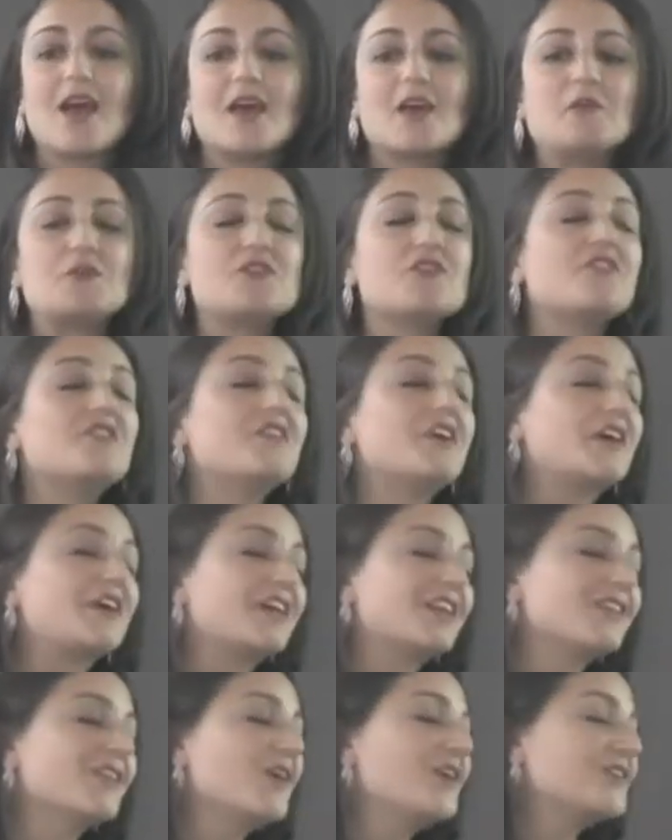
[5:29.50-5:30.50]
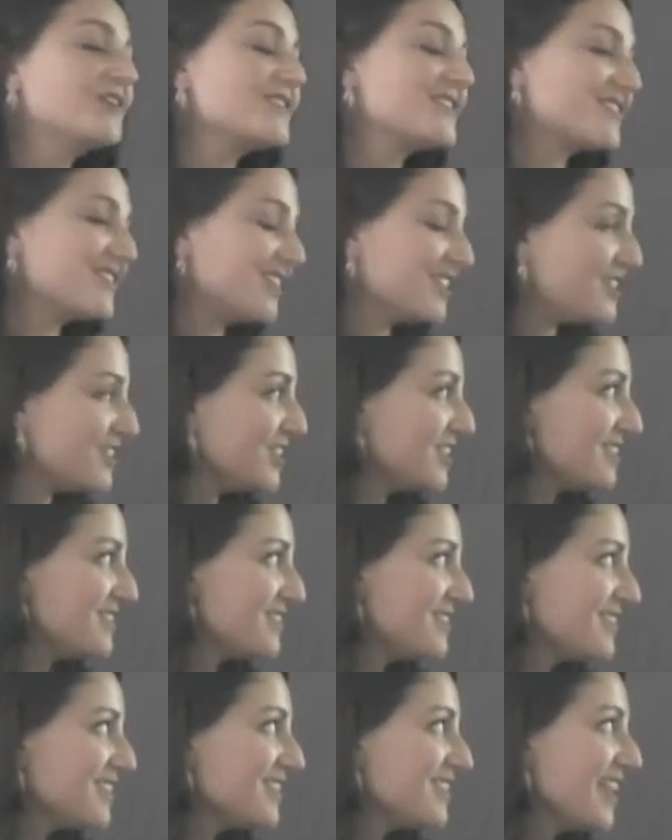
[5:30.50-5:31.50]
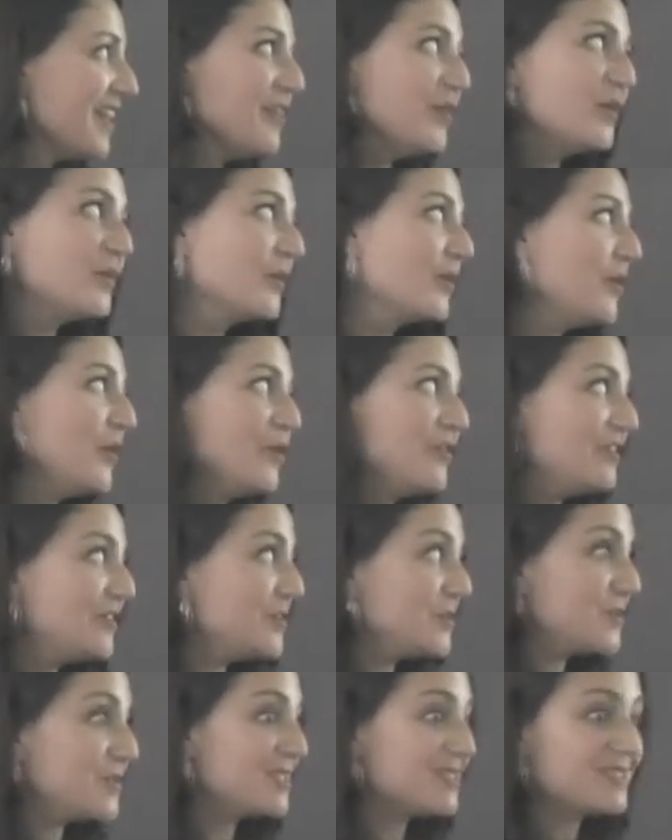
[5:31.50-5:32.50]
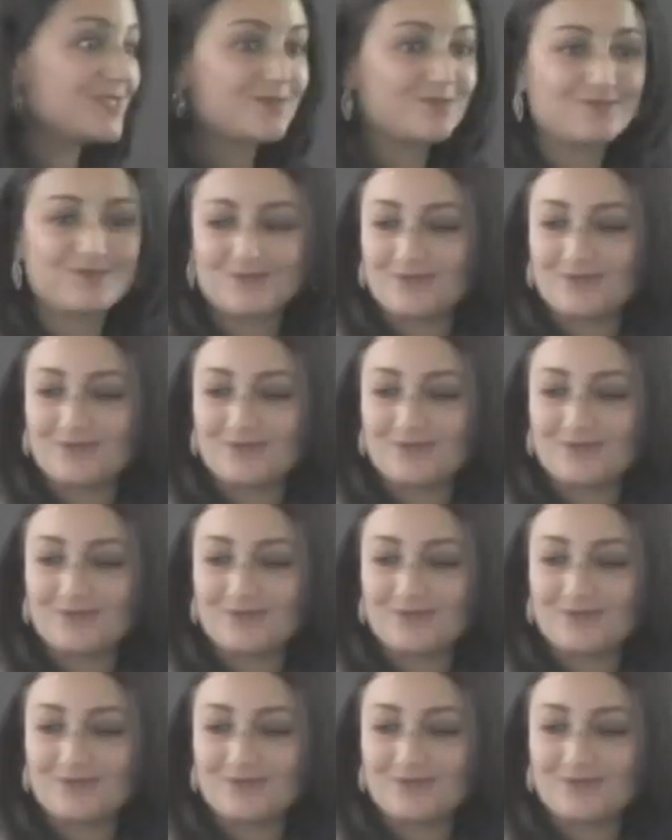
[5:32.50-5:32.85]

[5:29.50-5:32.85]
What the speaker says: It was a very long discussion, and there were no visuals.